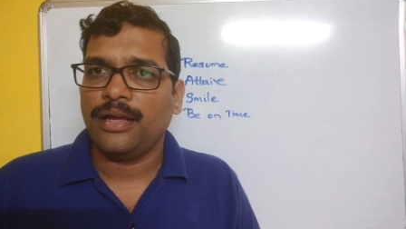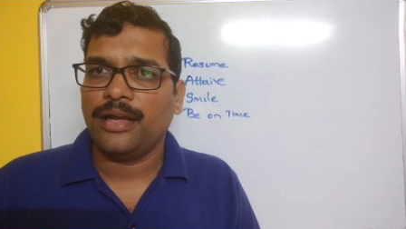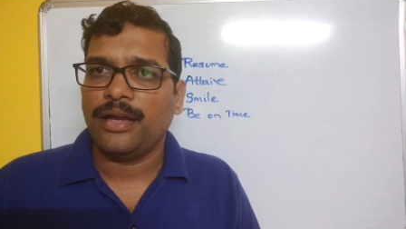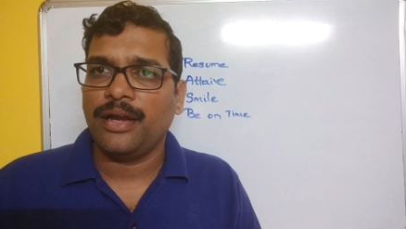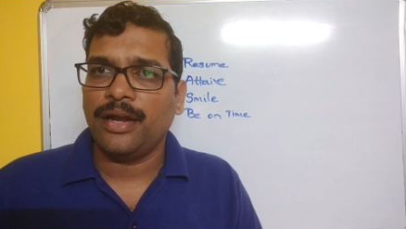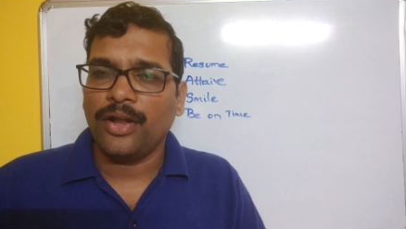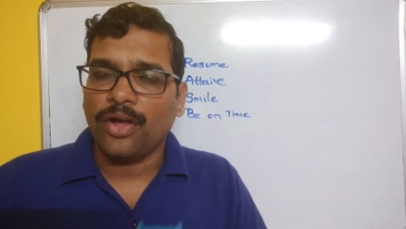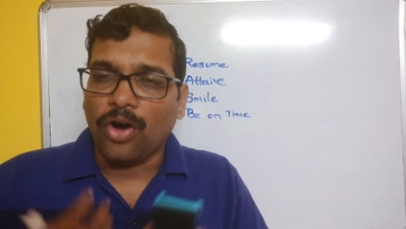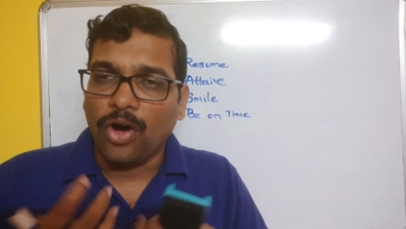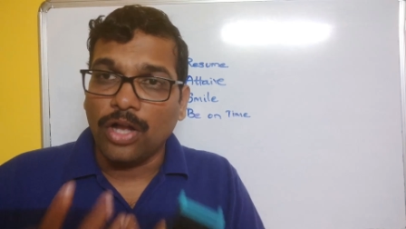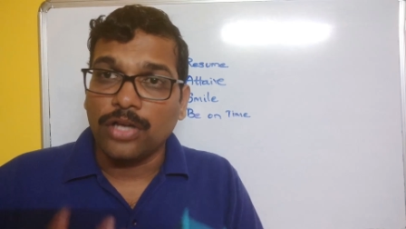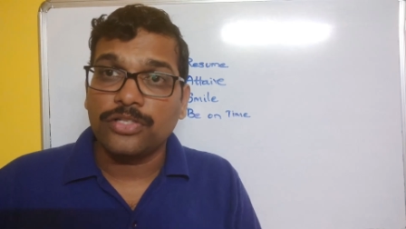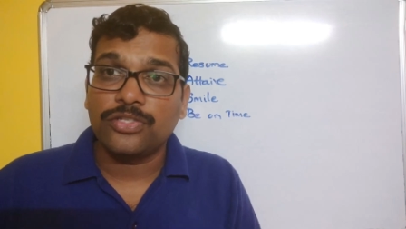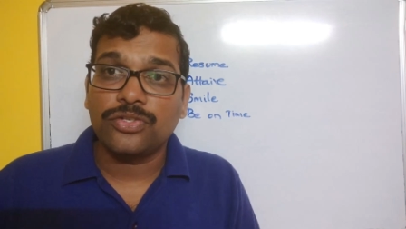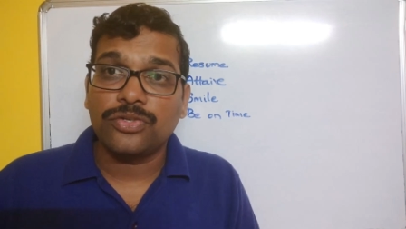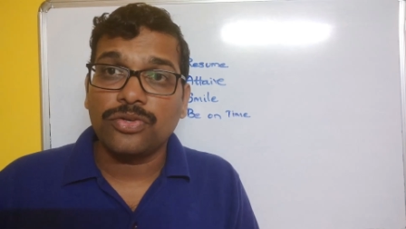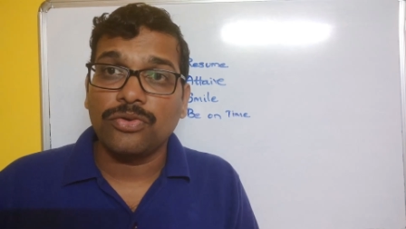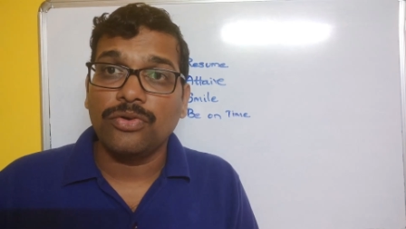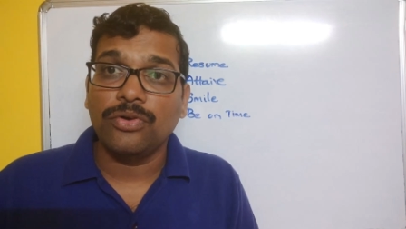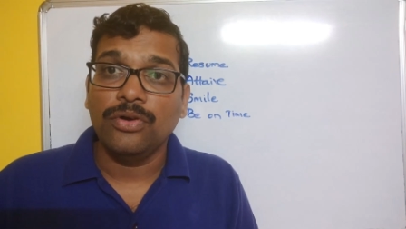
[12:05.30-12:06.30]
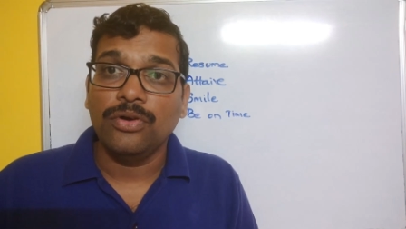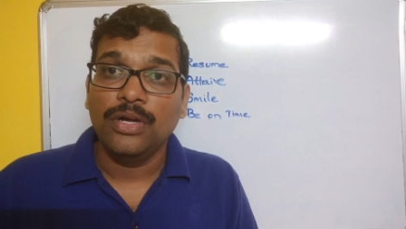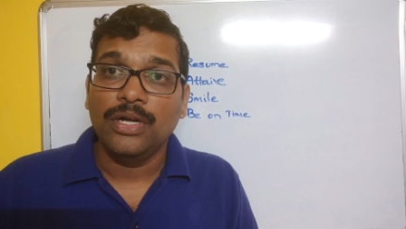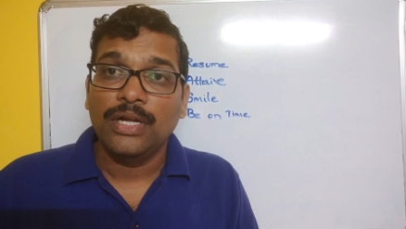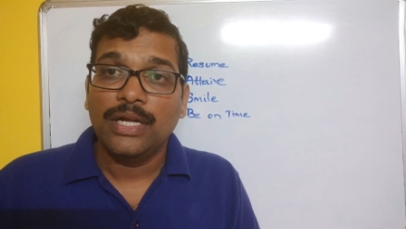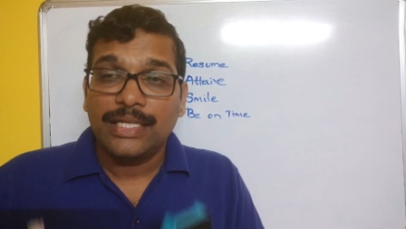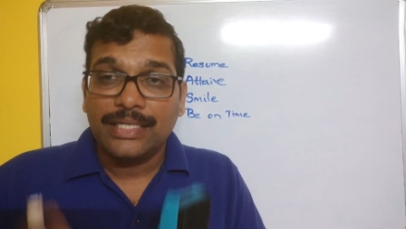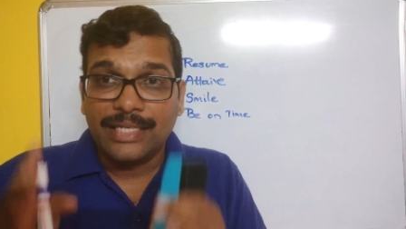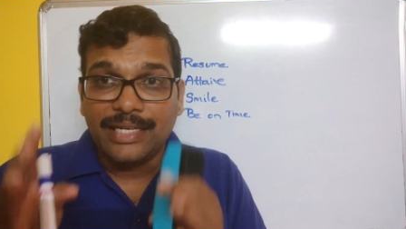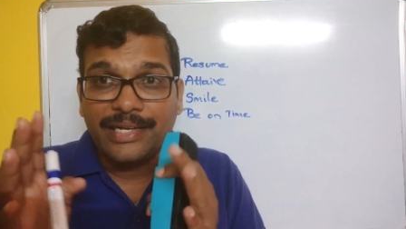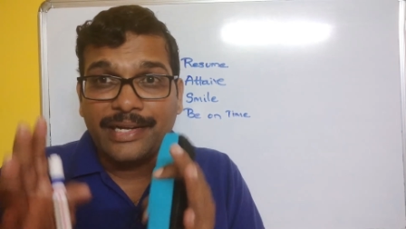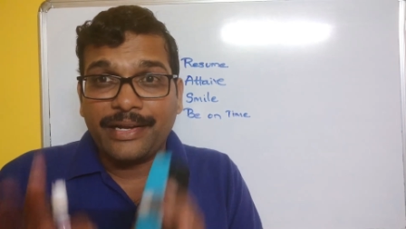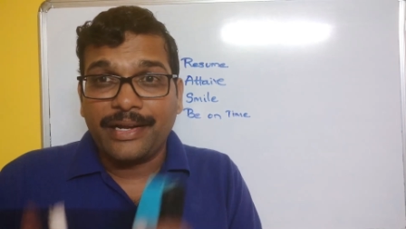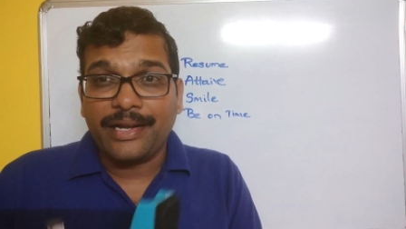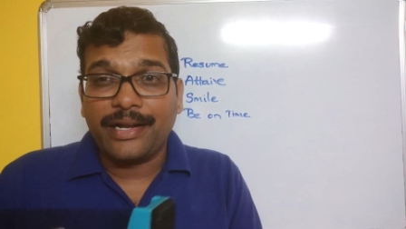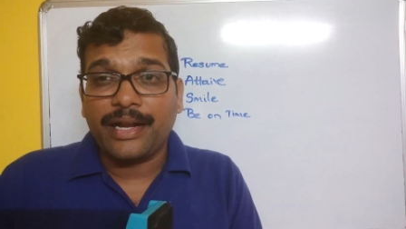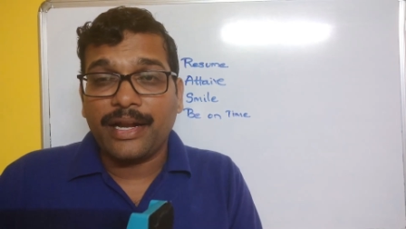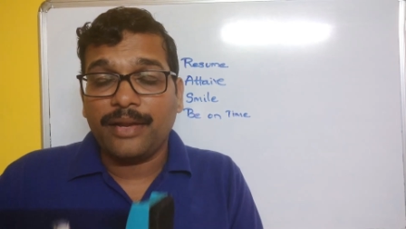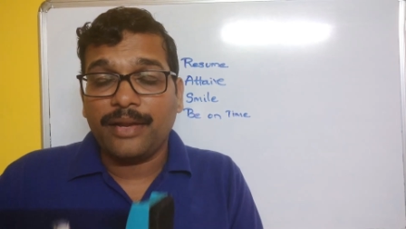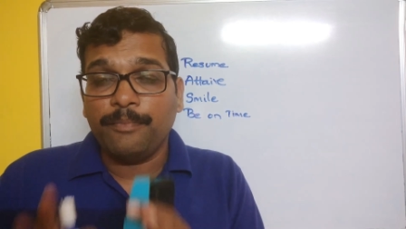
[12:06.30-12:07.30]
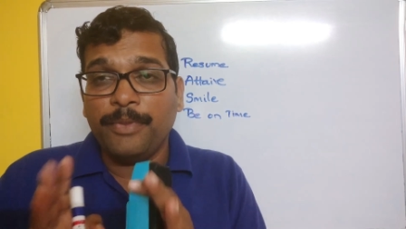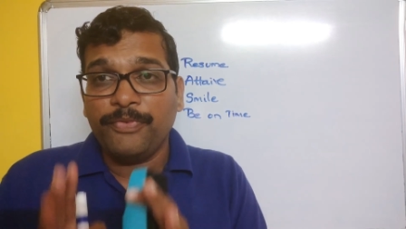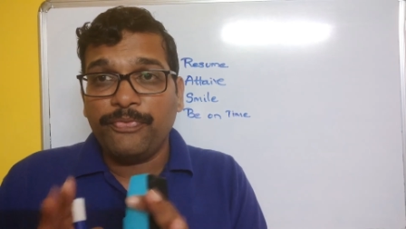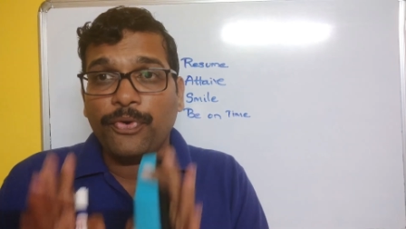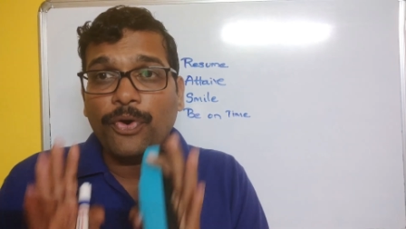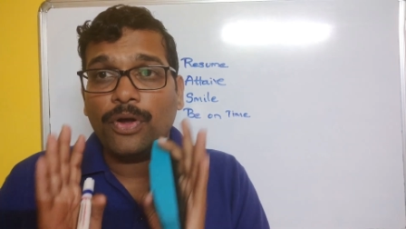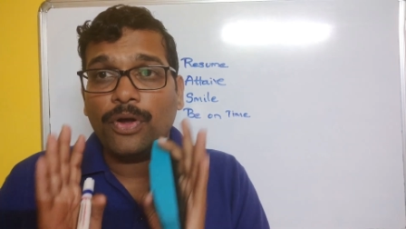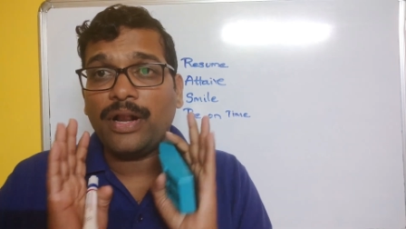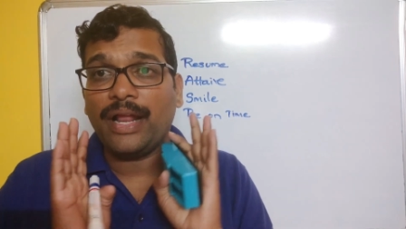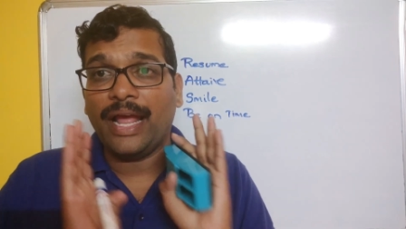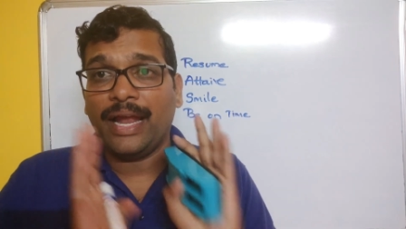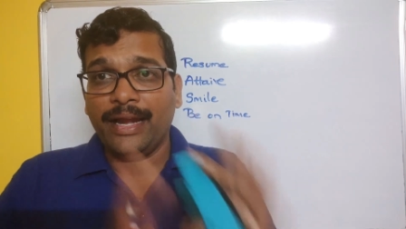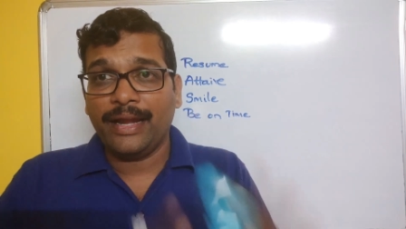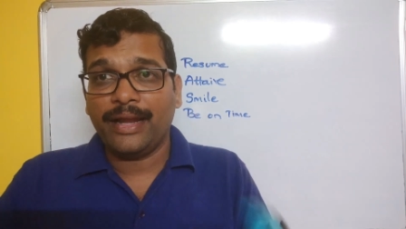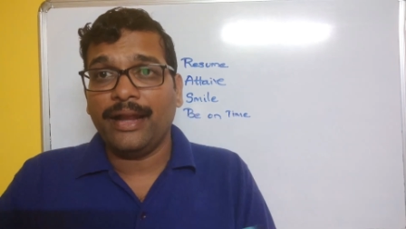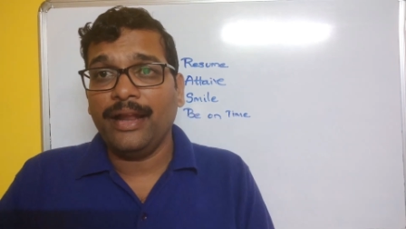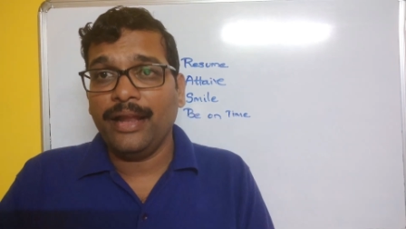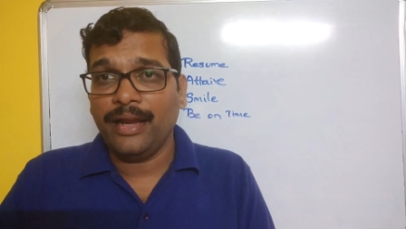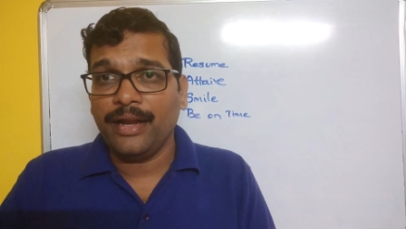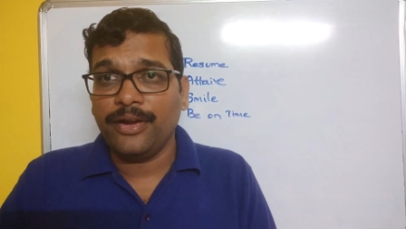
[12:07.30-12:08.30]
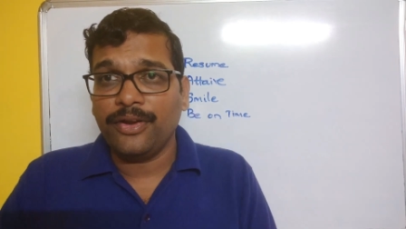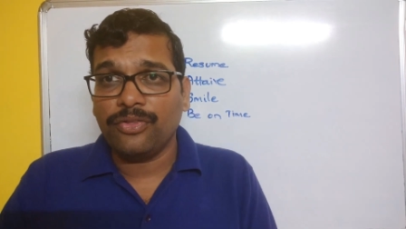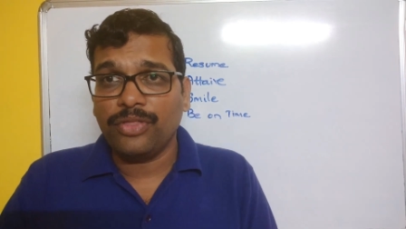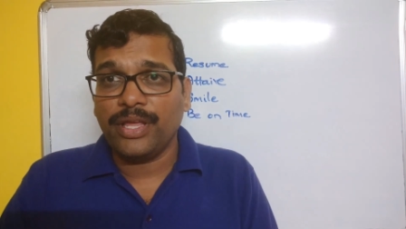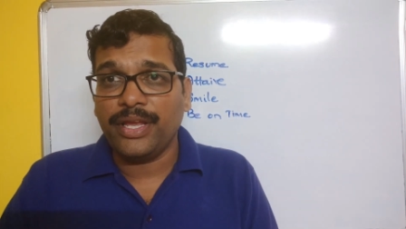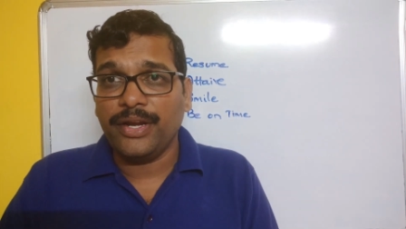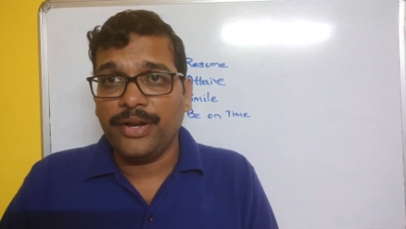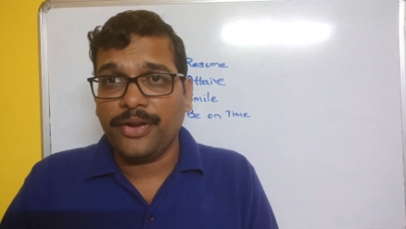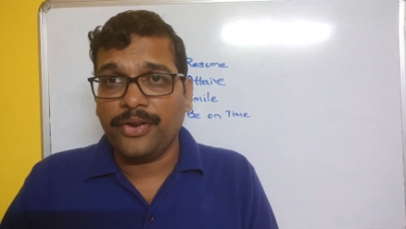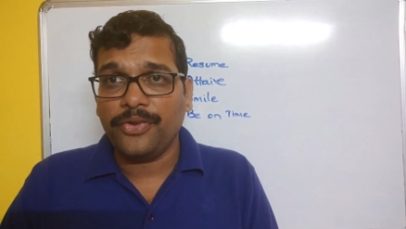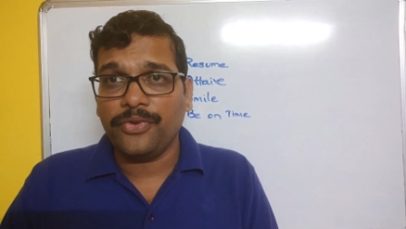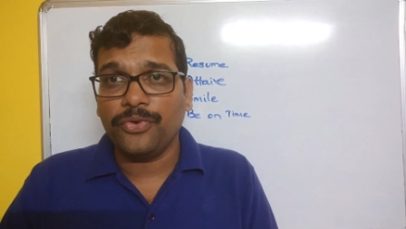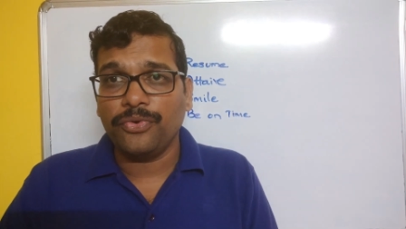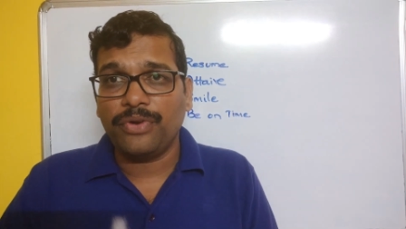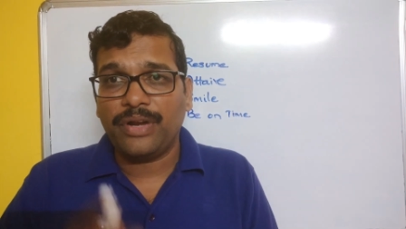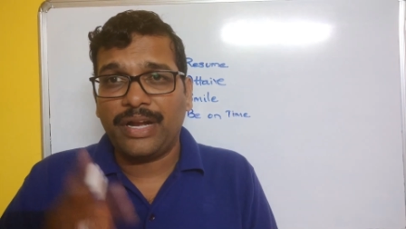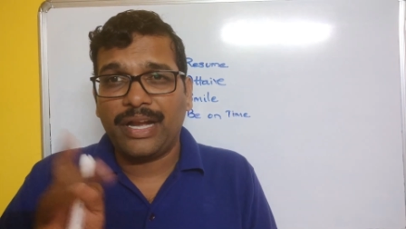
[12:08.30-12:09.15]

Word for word: And also before entering into the interview,